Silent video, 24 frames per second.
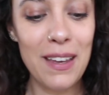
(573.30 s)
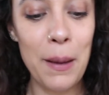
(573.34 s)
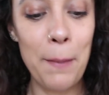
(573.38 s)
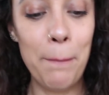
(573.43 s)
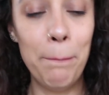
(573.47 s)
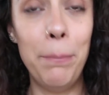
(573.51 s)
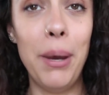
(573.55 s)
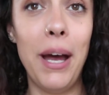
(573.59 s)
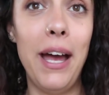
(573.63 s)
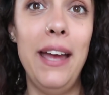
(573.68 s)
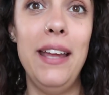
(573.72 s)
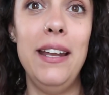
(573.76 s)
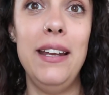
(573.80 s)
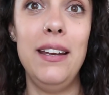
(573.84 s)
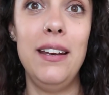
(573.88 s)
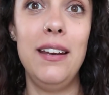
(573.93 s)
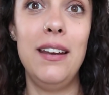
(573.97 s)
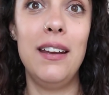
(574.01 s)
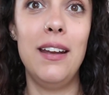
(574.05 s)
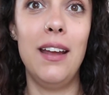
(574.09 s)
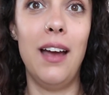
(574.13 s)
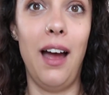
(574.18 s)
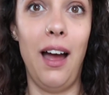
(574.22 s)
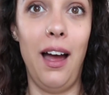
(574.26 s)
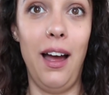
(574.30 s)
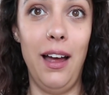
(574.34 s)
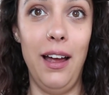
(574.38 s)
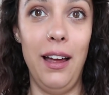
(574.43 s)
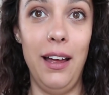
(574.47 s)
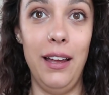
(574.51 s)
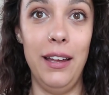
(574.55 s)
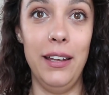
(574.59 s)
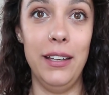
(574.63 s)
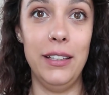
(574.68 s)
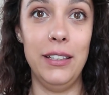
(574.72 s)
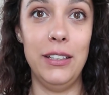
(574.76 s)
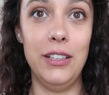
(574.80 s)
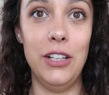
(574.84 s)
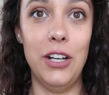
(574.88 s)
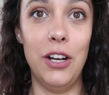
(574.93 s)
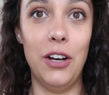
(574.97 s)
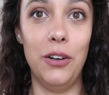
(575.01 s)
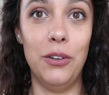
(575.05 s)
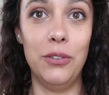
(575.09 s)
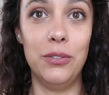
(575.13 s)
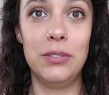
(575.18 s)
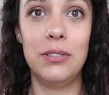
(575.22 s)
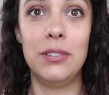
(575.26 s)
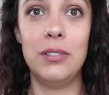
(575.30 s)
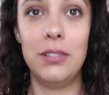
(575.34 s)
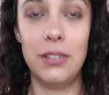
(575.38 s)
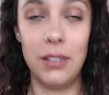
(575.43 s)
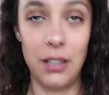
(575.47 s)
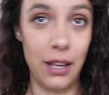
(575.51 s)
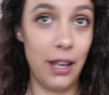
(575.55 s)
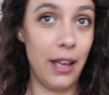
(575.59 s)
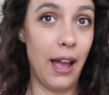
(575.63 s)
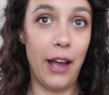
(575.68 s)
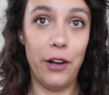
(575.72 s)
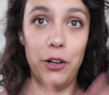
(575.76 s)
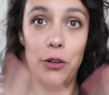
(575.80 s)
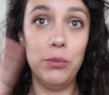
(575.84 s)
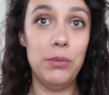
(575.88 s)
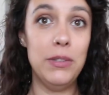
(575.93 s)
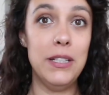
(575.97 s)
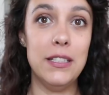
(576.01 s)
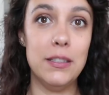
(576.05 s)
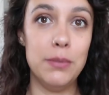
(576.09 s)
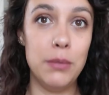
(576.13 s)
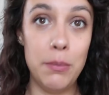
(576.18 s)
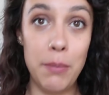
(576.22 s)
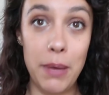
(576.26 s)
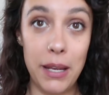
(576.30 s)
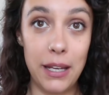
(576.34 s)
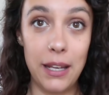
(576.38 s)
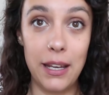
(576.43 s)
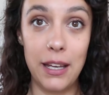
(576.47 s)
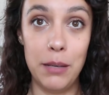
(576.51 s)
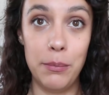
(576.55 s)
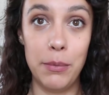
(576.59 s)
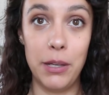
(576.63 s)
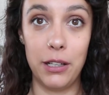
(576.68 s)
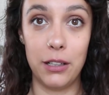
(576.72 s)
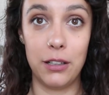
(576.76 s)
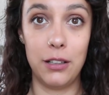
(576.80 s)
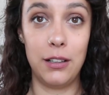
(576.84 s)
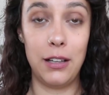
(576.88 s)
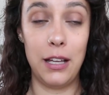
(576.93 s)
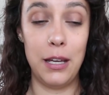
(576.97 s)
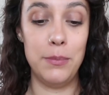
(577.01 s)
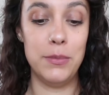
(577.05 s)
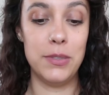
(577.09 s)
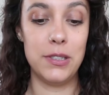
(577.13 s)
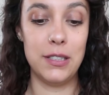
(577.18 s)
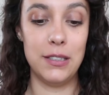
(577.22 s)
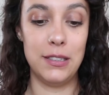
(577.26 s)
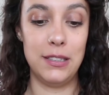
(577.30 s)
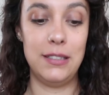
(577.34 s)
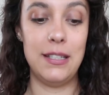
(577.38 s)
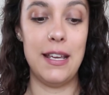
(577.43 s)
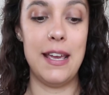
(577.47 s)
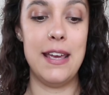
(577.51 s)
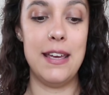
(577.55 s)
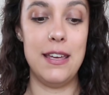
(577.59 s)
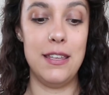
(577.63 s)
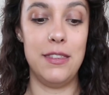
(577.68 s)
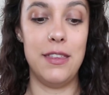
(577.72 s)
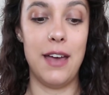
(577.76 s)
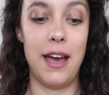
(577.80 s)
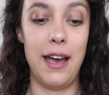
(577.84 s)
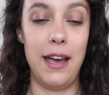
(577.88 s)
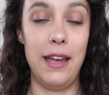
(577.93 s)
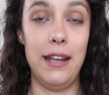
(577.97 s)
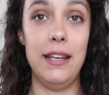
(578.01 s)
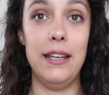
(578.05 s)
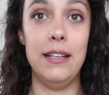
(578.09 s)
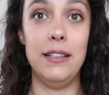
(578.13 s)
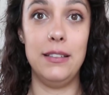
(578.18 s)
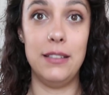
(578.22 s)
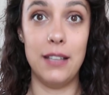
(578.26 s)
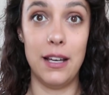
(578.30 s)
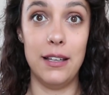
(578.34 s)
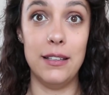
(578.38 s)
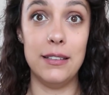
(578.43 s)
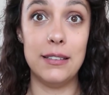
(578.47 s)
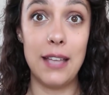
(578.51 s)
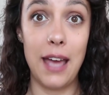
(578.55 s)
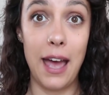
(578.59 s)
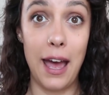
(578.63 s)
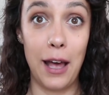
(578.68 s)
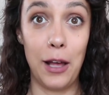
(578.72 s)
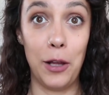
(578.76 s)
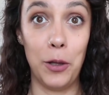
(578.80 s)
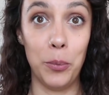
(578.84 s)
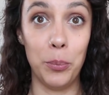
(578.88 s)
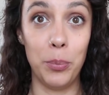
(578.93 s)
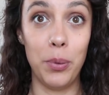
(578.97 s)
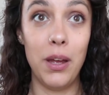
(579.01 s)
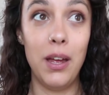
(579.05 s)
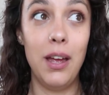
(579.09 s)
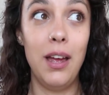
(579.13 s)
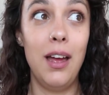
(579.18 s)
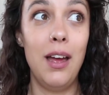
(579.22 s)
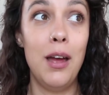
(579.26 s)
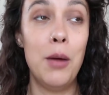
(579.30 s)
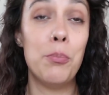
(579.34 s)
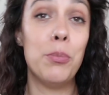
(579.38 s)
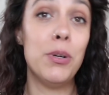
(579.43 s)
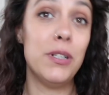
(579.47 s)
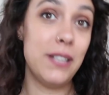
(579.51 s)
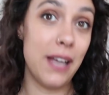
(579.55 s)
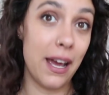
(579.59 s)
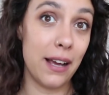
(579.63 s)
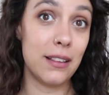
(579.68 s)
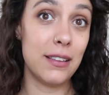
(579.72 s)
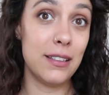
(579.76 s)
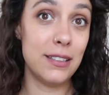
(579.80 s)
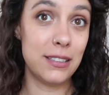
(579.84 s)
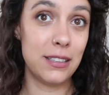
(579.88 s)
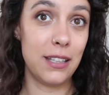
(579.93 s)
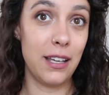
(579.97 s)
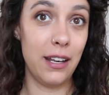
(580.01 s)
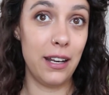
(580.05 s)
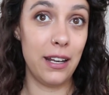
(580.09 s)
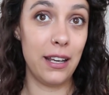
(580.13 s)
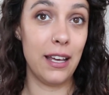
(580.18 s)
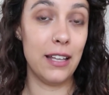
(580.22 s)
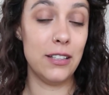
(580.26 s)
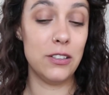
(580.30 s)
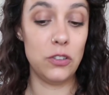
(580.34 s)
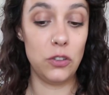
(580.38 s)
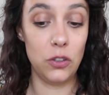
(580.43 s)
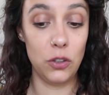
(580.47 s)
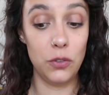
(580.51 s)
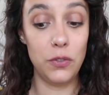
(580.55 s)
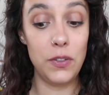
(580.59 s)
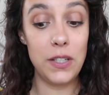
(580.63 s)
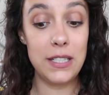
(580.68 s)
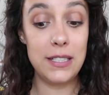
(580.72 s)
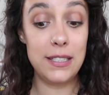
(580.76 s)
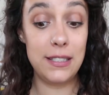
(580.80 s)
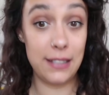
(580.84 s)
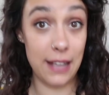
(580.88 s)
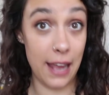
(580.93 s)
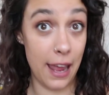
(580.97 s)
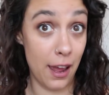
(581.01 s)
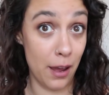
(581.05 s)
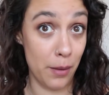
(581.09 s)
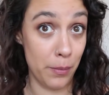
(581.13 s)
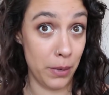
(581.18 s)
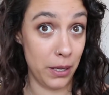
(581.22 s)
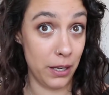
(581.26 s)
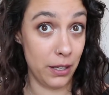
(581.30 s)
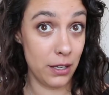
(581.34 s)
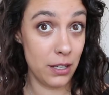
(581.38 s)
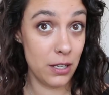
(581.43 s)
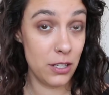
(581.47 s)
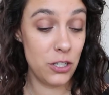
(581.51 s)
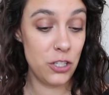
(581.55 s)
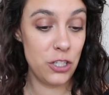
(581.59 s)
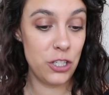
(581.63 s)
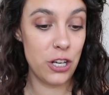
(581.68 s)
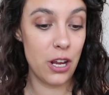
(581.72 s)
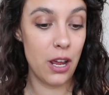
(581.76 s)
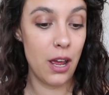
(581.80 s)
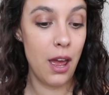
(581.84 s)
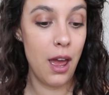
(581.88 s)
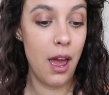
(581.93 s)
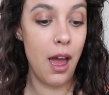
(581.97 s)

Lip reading: But you know, I don't need to be making any medical claims to say that it does help protect the skin against UV damage,